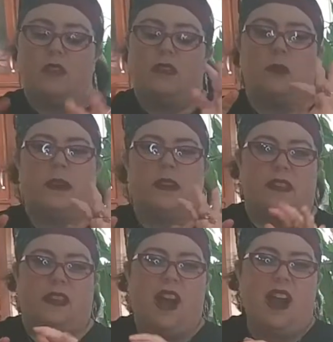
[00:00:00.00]
little bit of
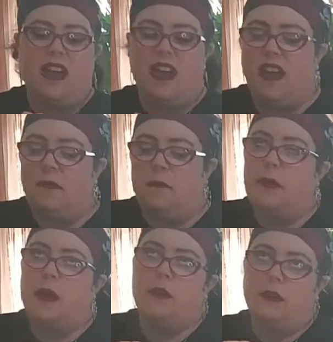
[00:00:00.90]
the cayenne,
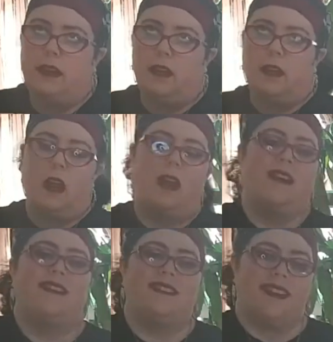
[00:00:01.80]
buttery,
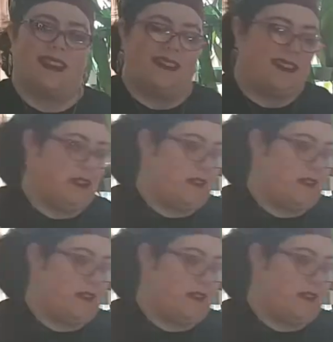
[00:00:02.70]
decadent.